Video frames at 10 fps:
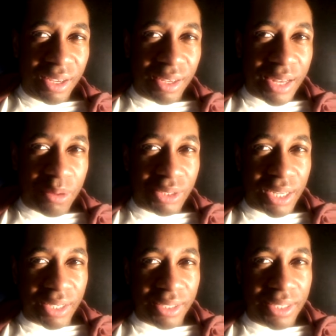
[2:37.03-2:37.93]
that was
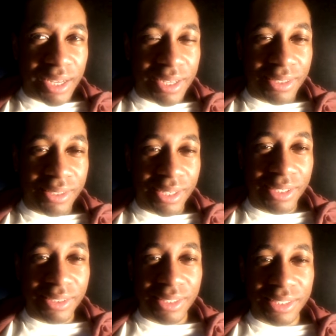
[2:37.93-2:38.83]
like, yeah,
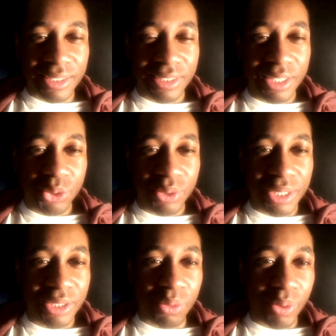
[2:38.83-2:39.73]
he's eccentric.
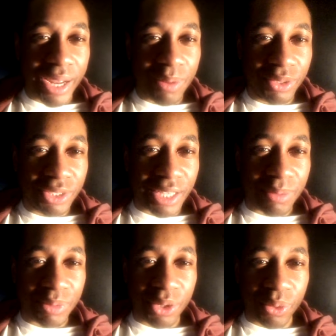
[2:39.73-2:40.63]
He's a rainbow
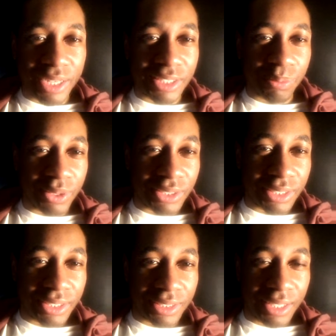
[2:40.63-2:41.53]
zombie crazy person.
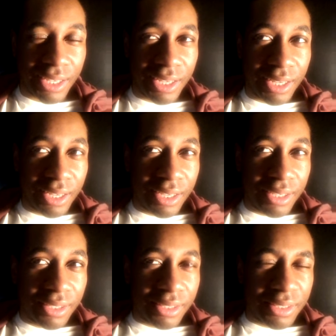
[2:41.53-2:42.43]
This.
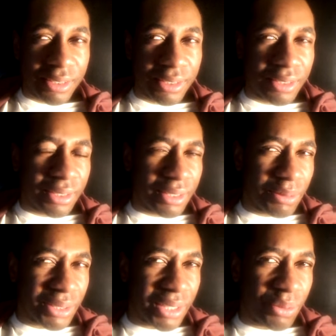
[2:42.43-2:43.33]
I was
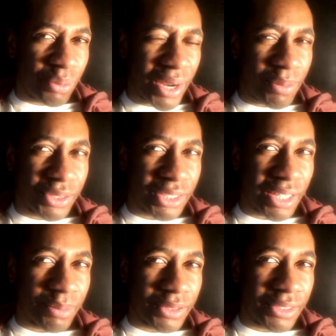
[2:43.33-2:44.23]
like, rainbow
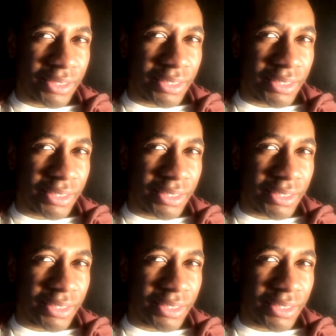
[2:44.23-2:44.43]
zombie.